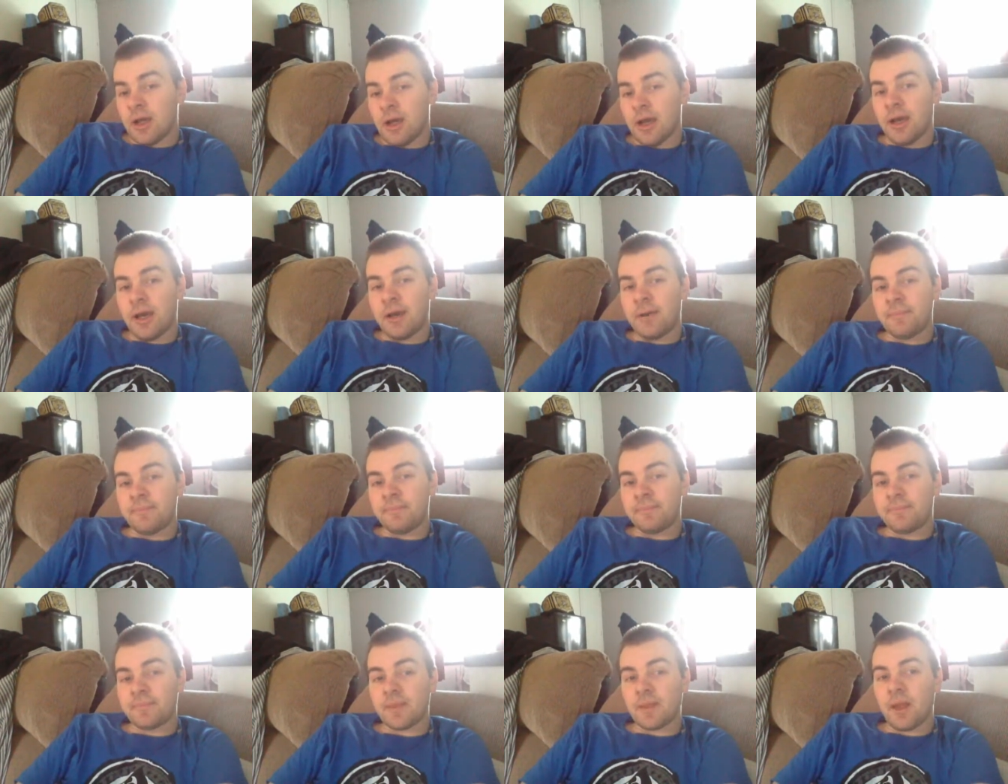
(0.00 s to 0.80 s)

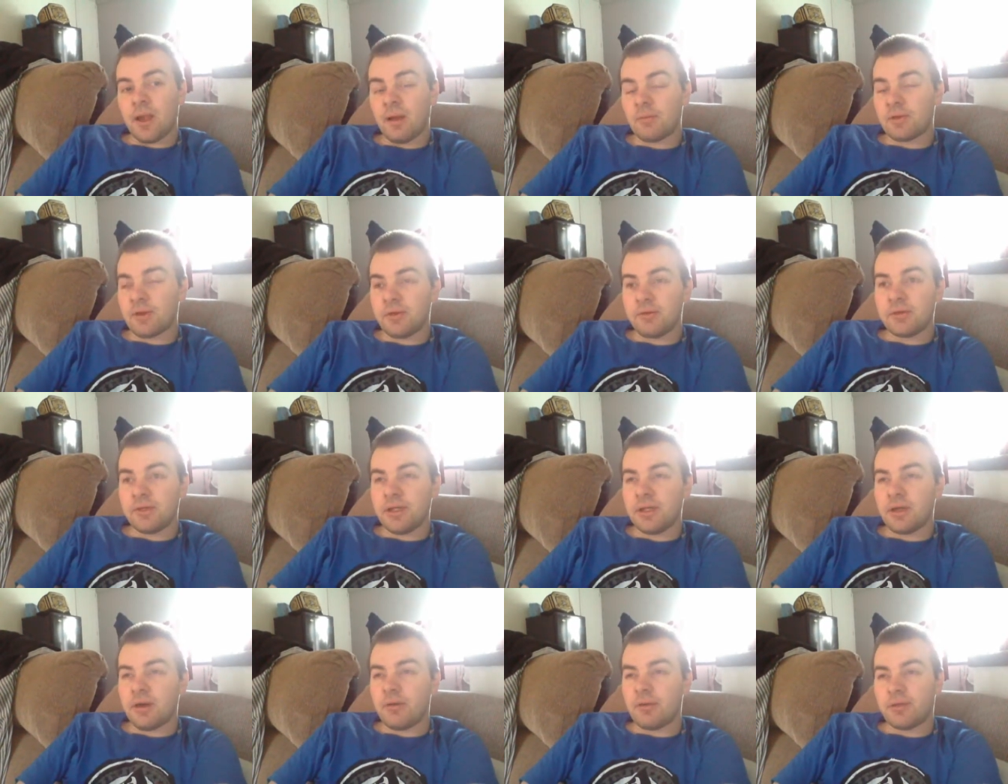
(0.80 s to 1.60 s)
Um, I'm currently
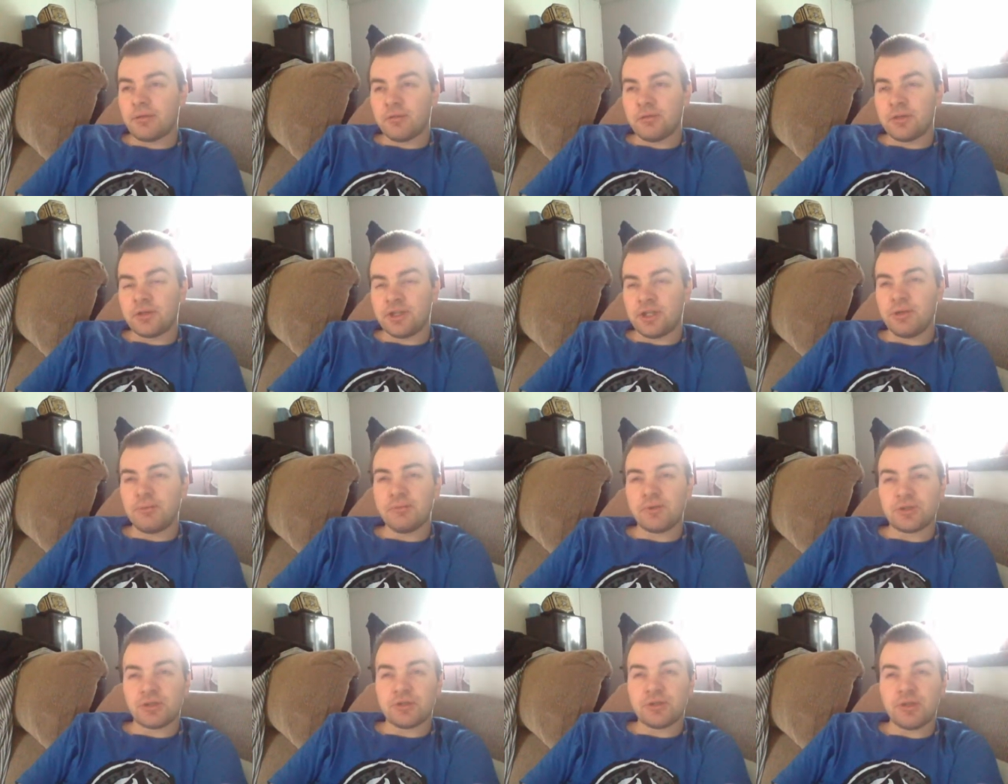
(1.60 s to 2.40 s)
going through an
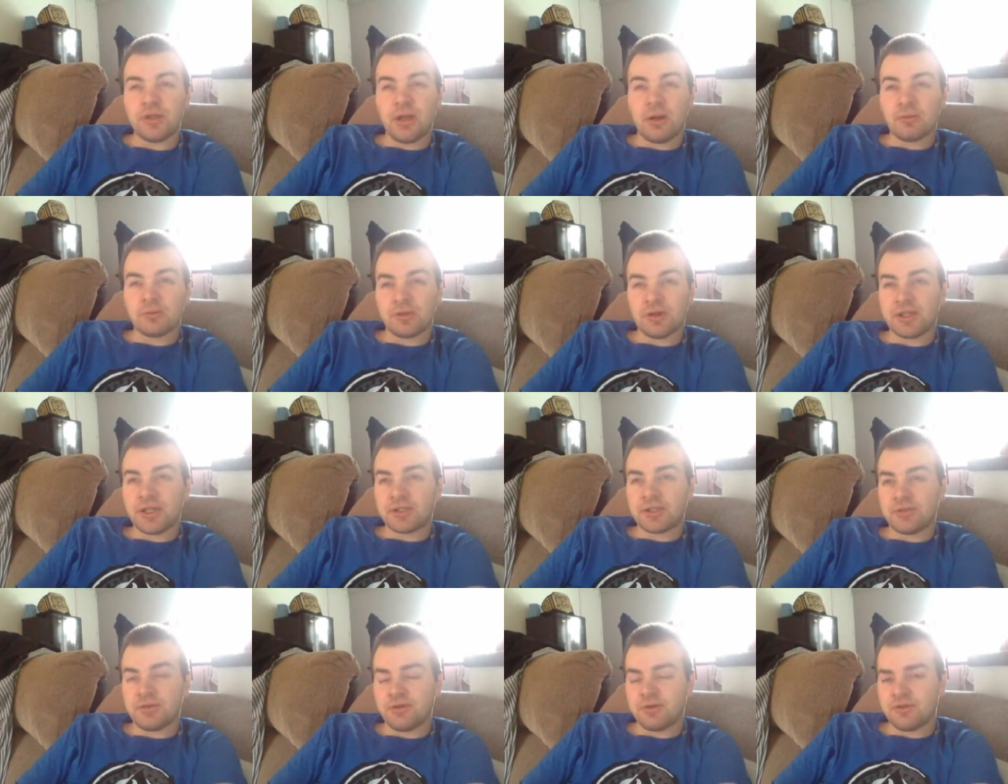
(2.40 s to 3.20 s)
achievement streak. I'm trying to
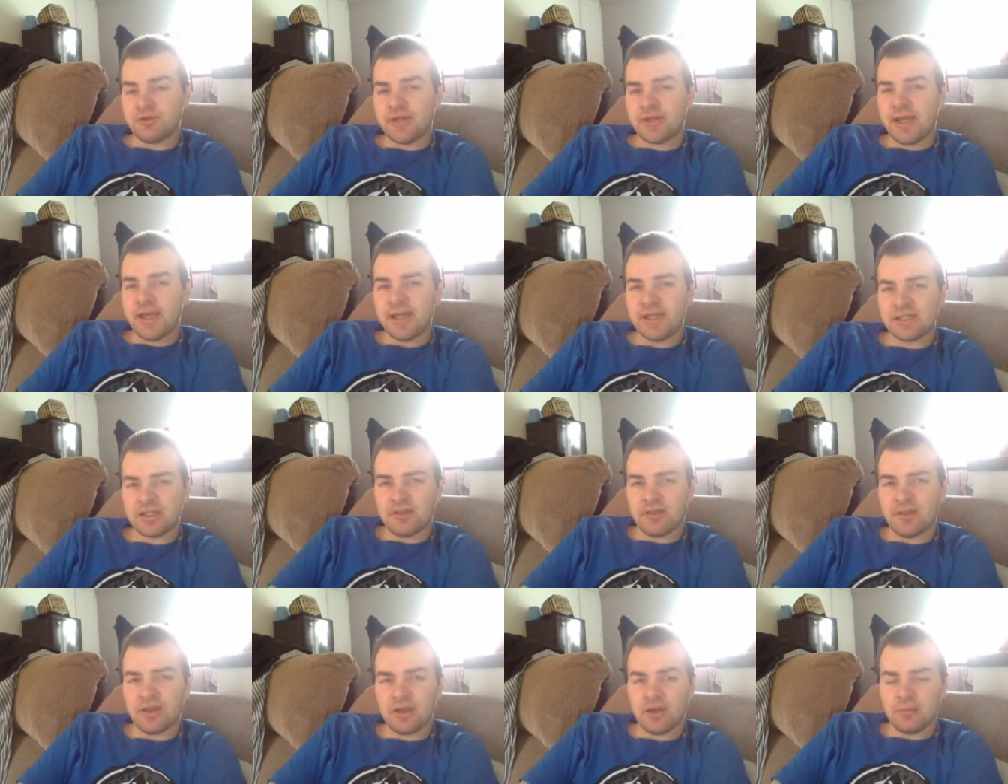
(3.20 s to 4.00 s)
get to 100 days.
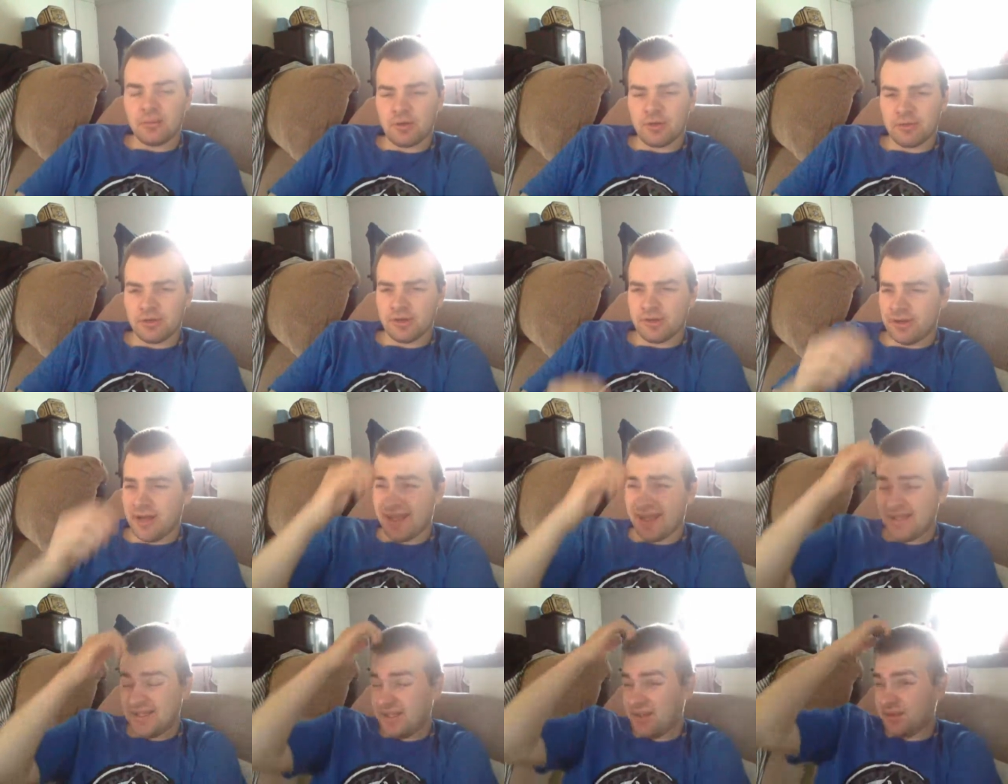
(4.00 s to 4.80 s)
I think I'm currently on
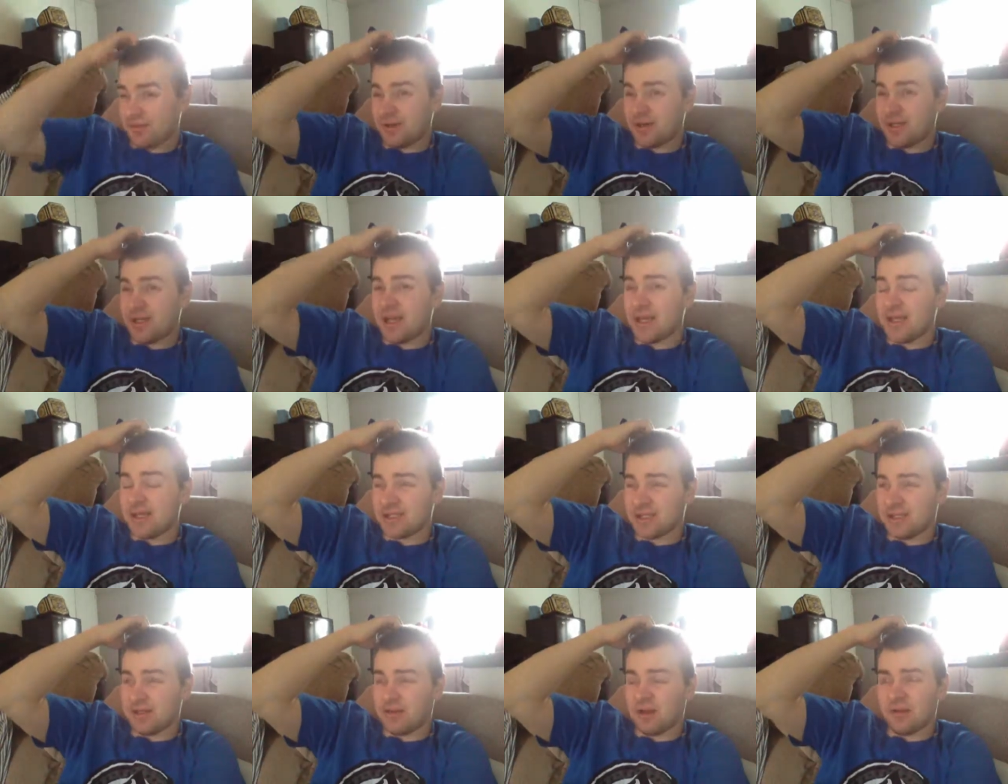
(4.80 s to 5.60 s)
83
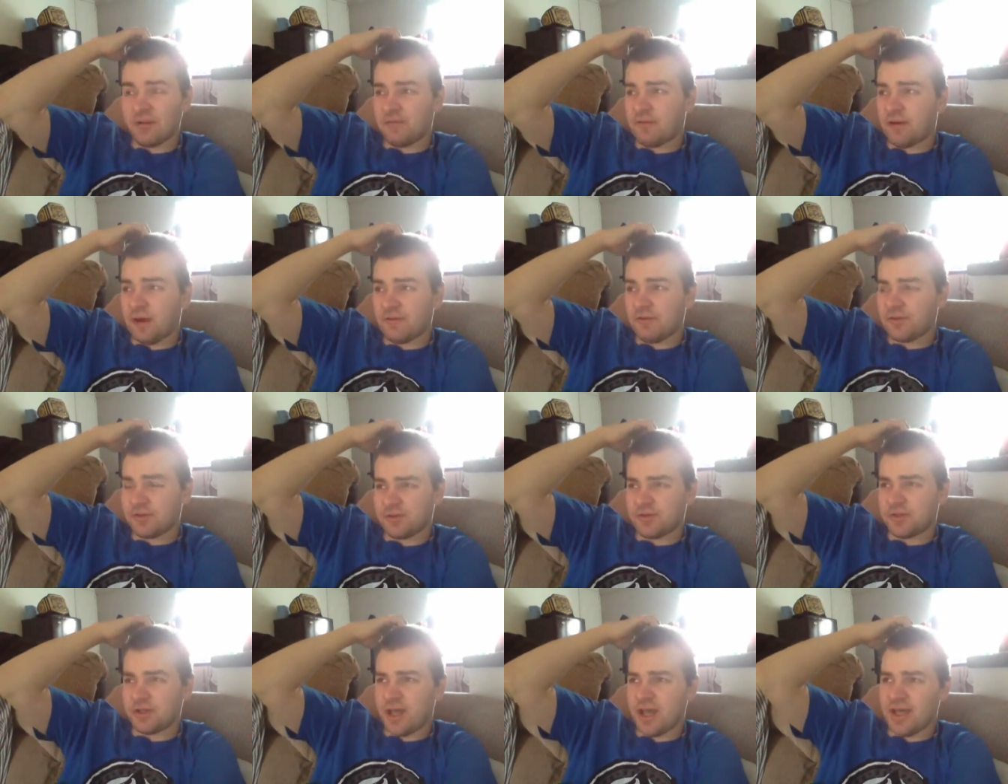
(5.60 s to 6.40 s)
days and like
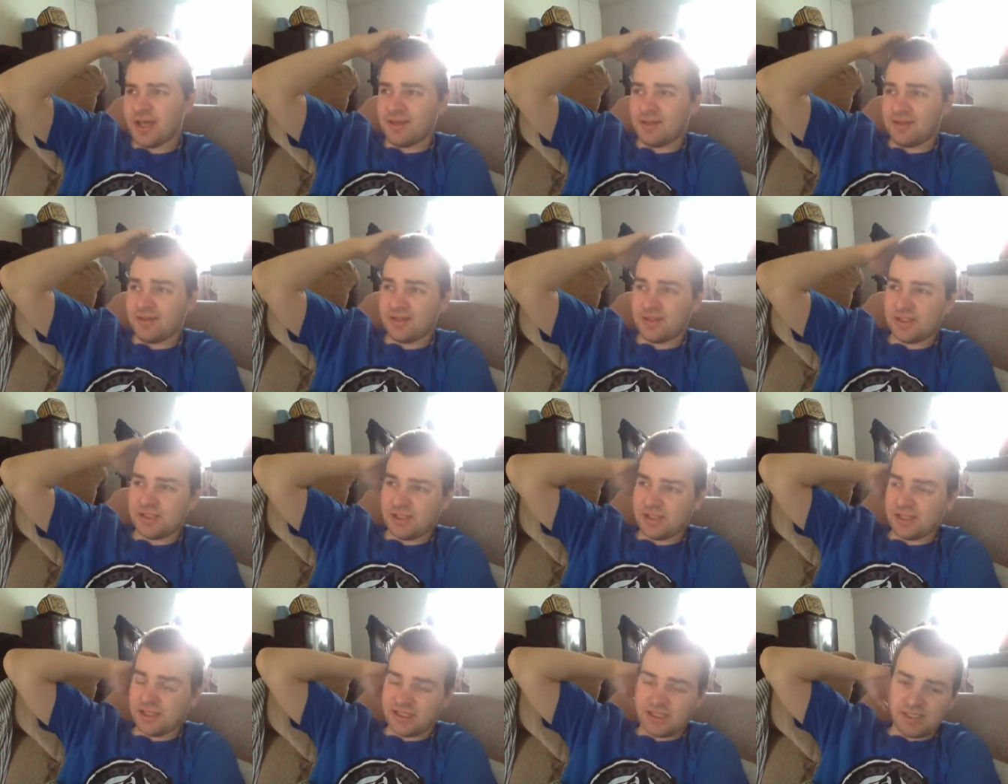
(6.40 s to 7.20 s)

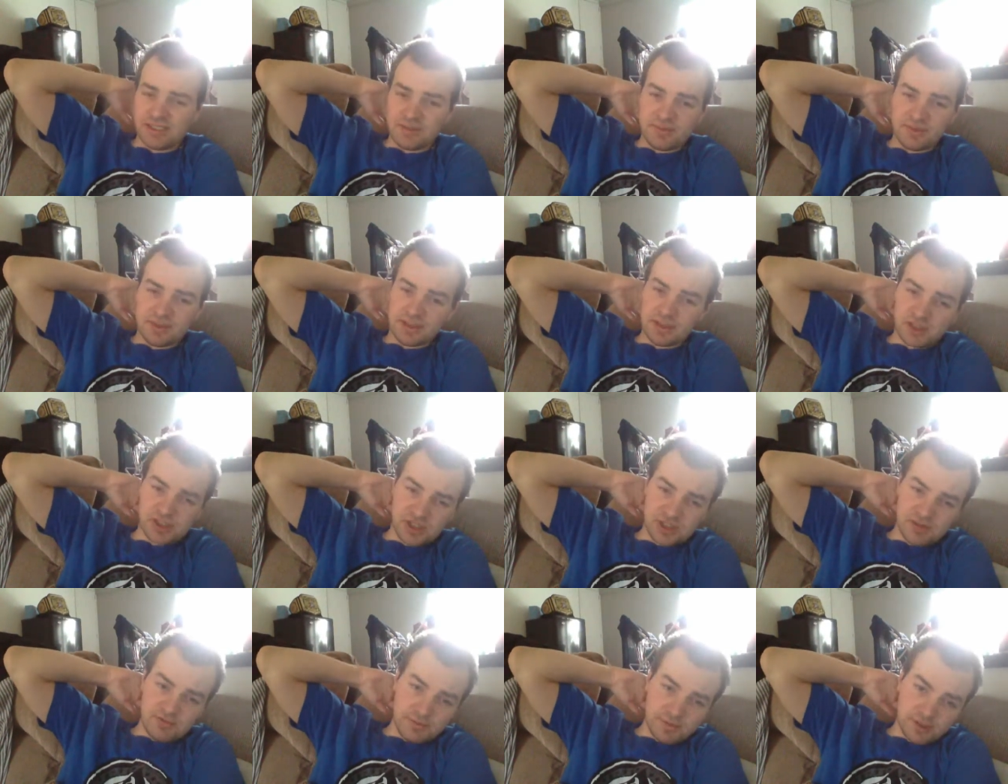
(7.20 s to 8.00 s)
560 something
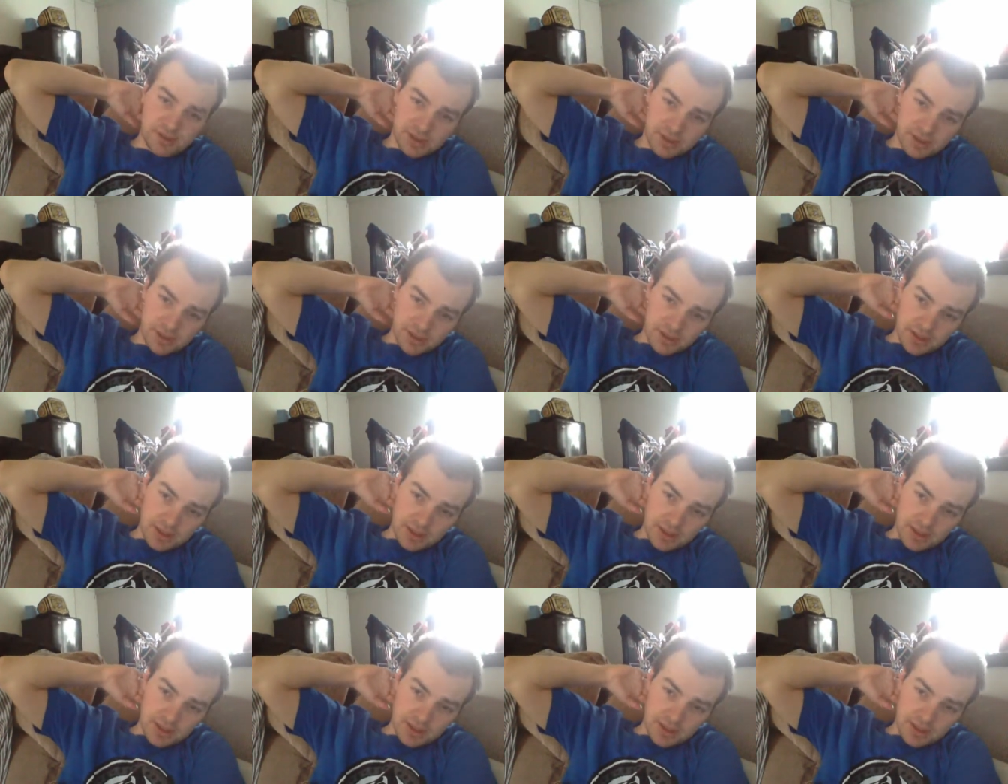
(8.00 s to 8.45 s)
achievements.